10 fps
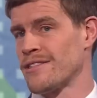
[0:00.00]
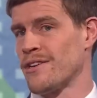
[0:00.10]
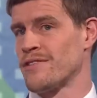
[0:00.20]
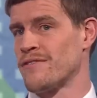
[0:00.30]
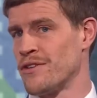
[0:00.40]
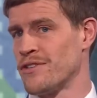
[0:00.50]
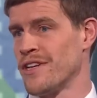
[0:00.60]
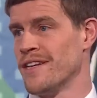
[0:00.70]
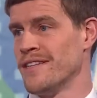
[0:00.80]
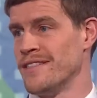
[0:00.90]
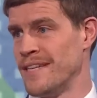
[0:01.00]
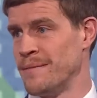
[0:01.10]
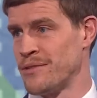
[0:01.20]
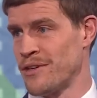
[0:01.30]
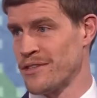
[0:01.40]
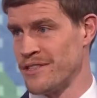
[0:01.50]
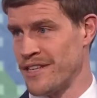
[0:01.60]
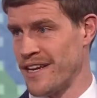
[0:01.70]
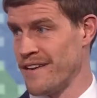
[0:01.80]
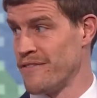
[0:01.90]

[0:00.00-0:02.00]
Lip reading: that's not his first team talk today,